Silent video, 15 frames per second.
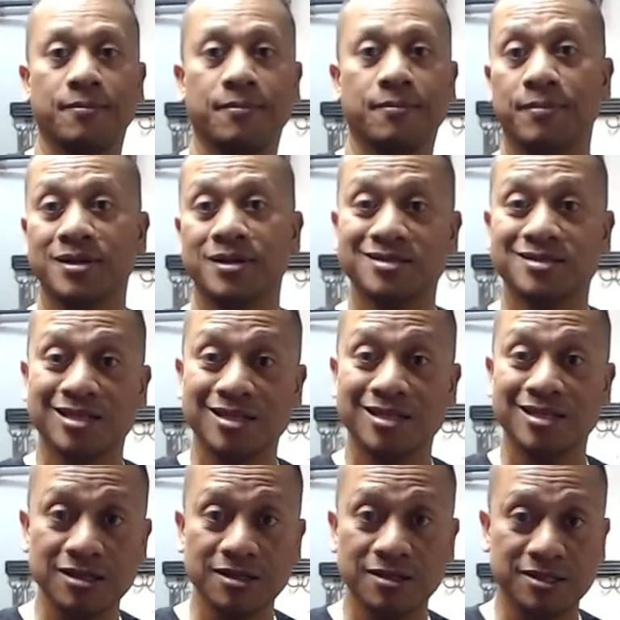But it's
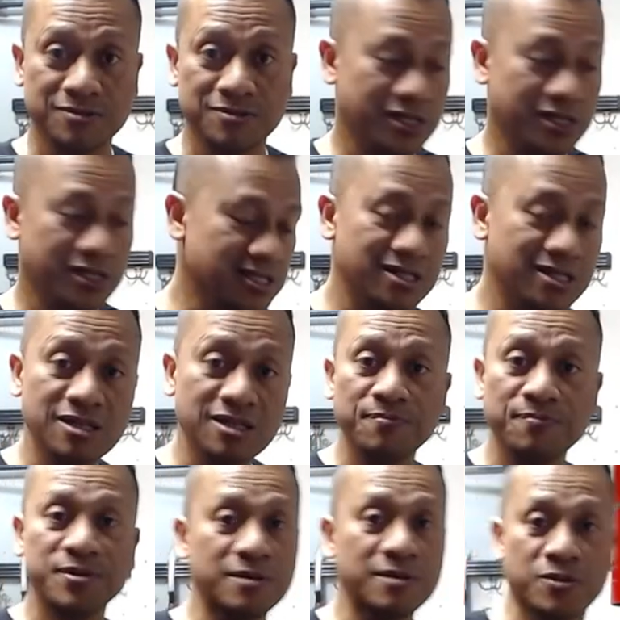killing them. It's killing
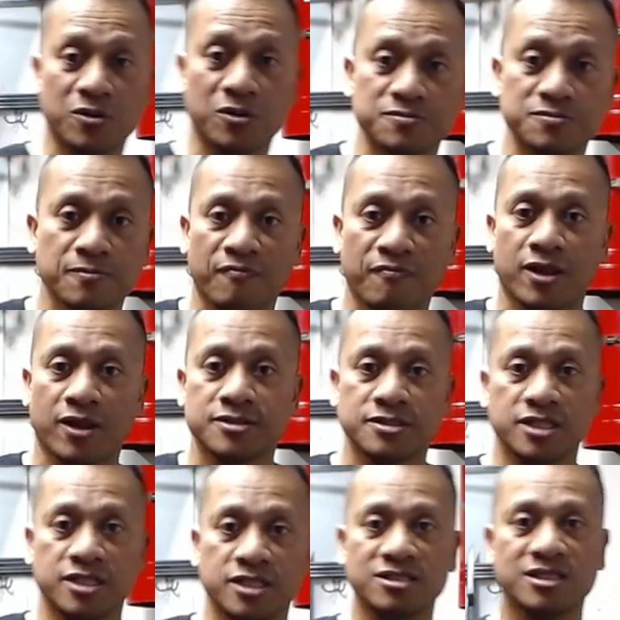people.
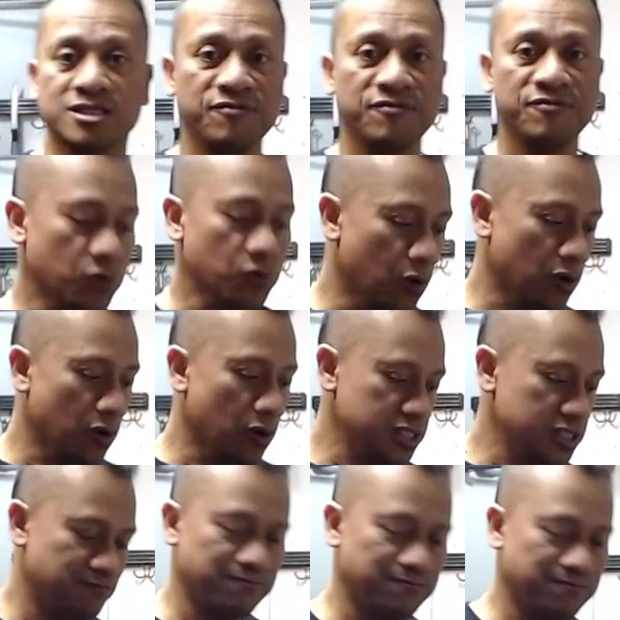It's giving you all these
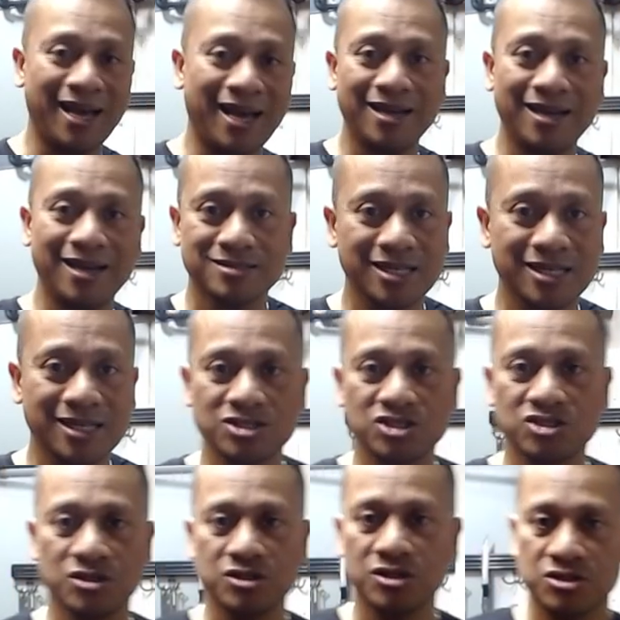bad things. You
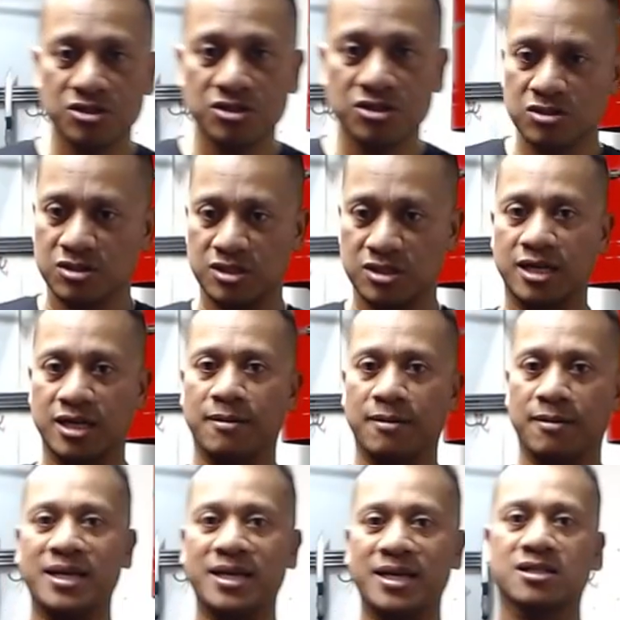you you, you get a
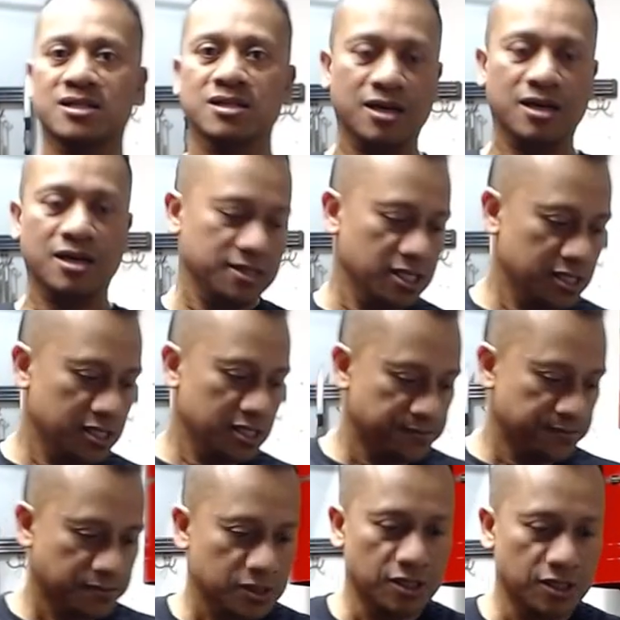big gut.
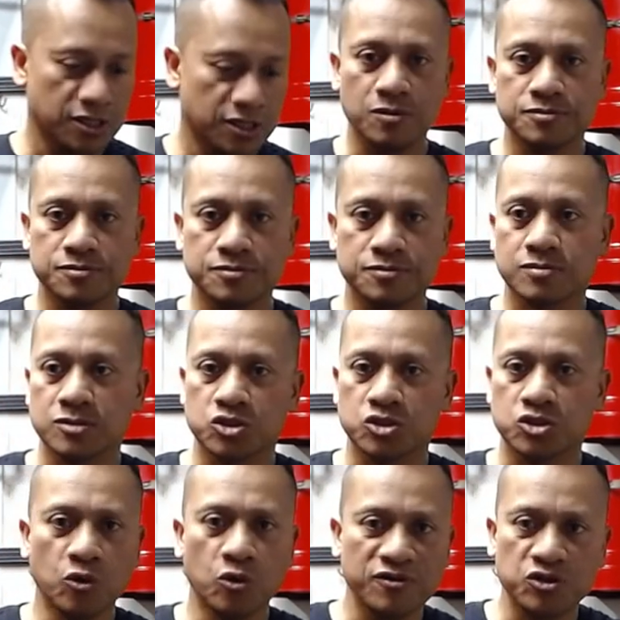You know,
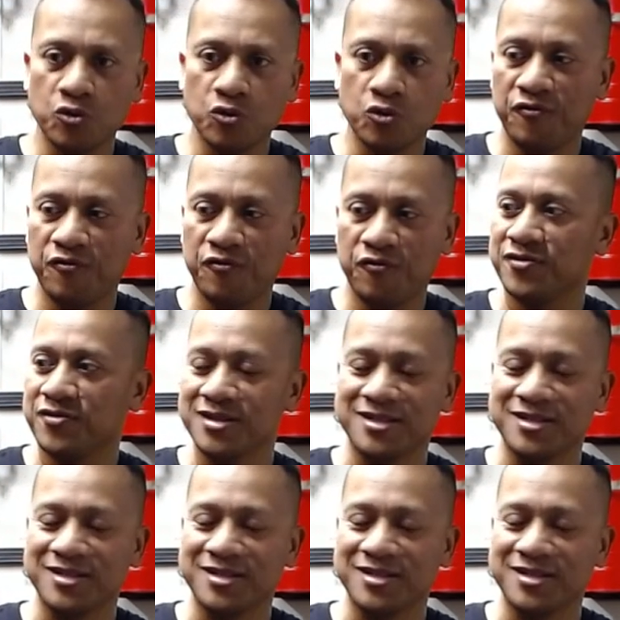two for two fifty.